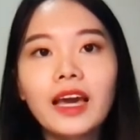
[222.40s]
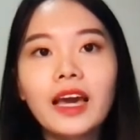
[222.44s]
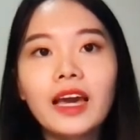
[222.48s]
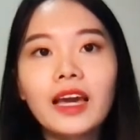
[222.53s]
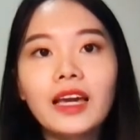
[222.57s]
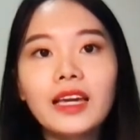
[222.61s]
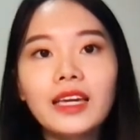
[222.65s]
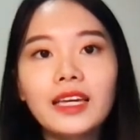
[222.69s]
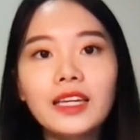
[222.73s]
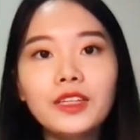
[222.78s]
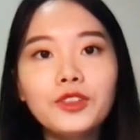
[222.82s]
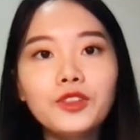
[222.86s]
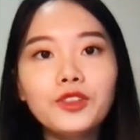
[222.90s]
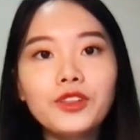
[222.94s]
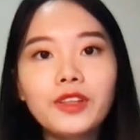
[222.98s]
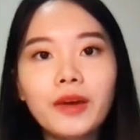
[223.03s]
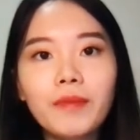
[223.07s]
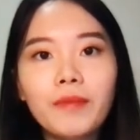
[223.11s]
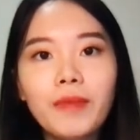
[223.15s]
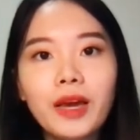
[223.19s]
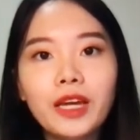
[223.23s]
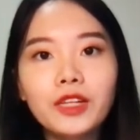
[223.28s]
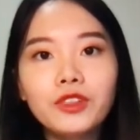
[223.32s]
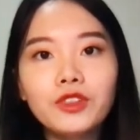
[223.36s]
Each
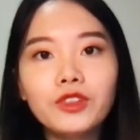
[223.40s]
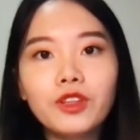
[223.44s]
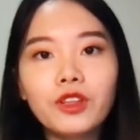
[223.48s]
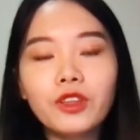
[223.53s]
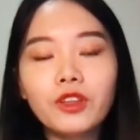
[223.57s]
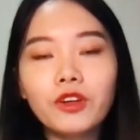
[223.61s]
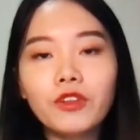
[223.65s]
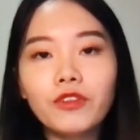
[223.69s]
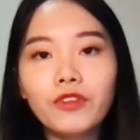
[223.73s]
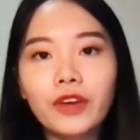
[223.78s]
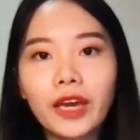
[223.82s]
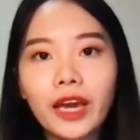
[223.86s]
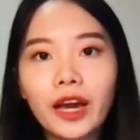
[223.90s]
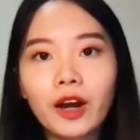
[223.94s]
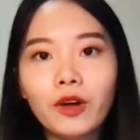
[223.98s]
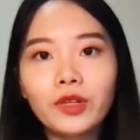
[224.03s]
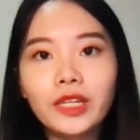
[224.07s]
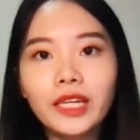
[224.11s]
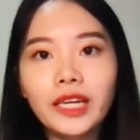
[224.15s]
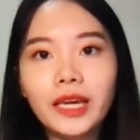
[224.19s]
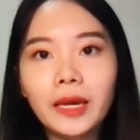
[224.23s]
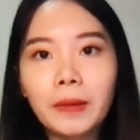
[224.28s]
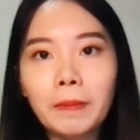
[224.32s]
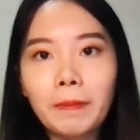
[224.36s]
dimension of LE
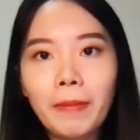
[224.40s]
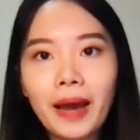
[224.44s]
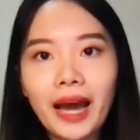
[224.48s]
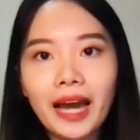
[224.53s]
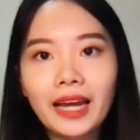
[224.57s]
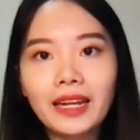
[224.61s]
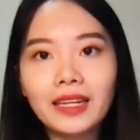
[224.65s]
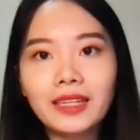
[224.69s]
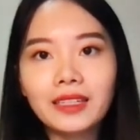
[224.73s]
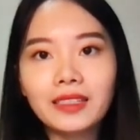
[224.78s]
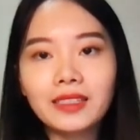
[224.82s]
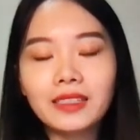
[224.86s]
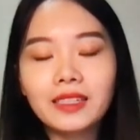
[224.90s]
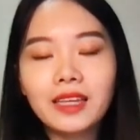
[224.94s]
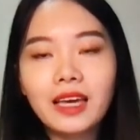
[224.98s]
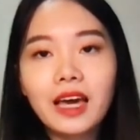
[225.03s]
embeddings